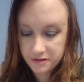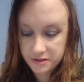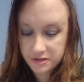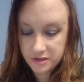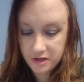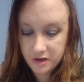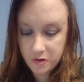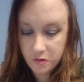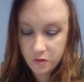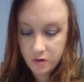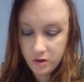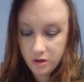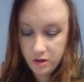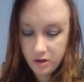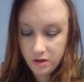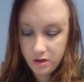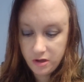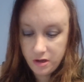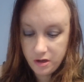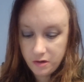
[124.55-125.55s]
So
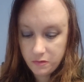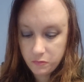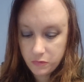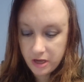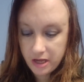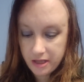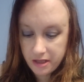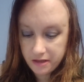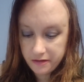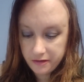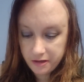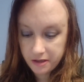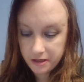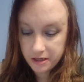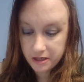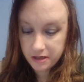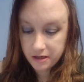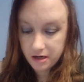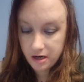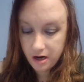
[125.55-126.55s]
while
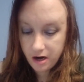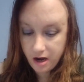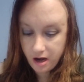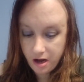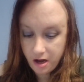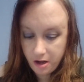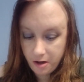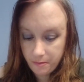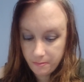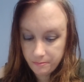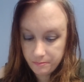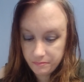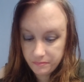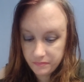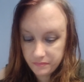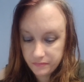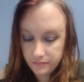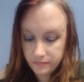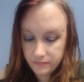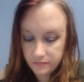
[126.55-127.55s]
there, um,
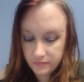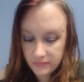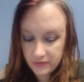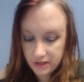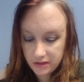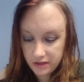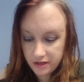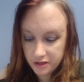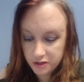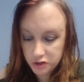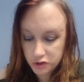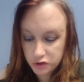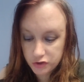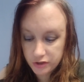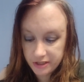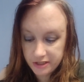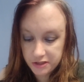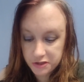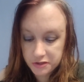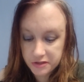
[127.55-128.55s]
there their
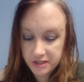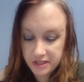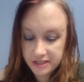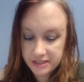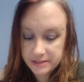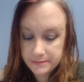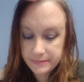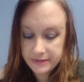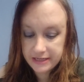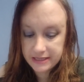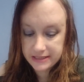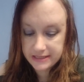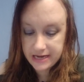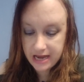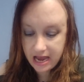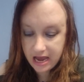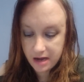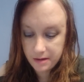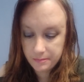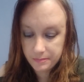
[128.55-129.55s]
strange things begin to
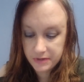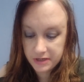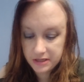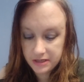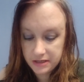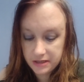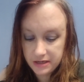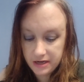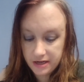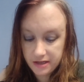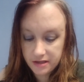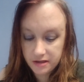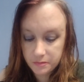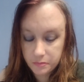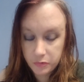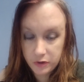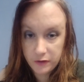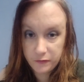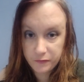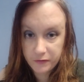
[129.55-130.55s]
happen and the
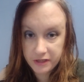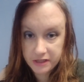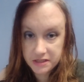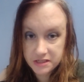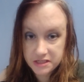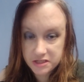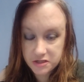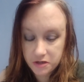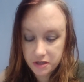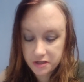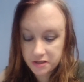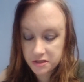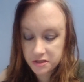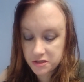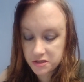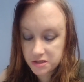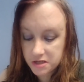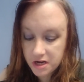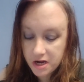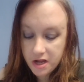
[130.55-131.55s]
boyfriend
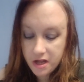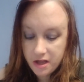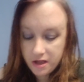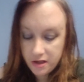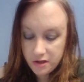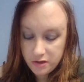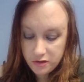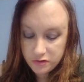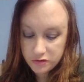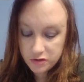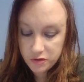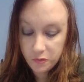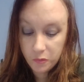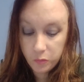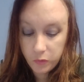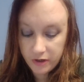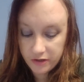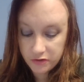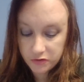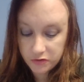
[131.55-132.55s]
starts to
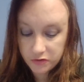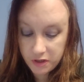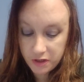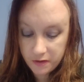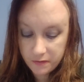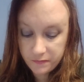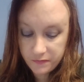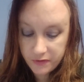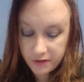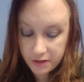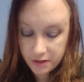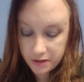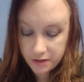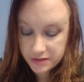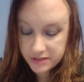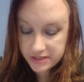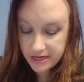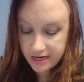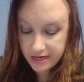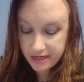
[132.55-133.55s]
wonder if
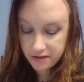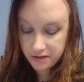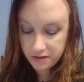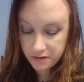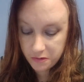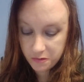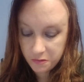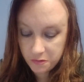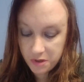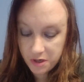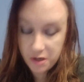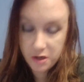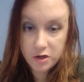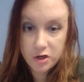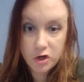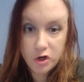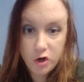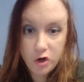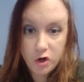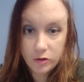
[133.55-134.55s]
there's a new
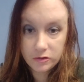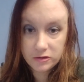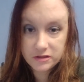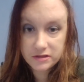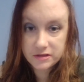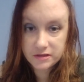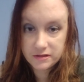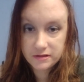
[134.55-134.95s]
cult